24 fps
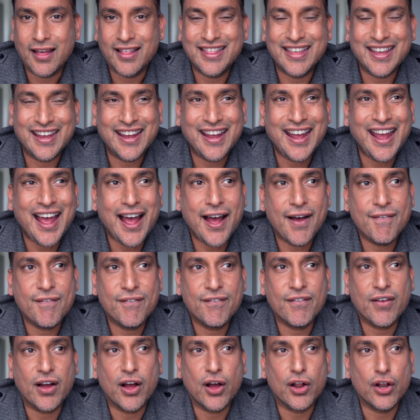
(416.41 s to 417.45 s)
they have
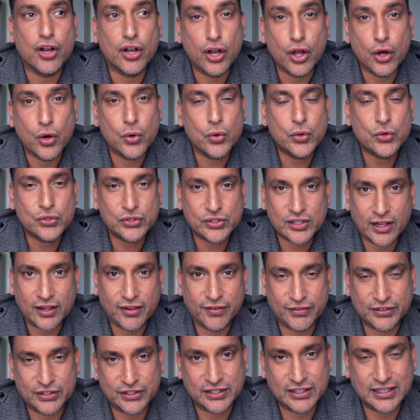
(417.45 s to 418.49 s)
low
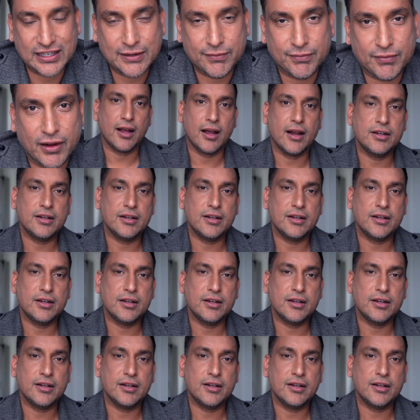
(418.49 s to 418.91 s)
self-esteem.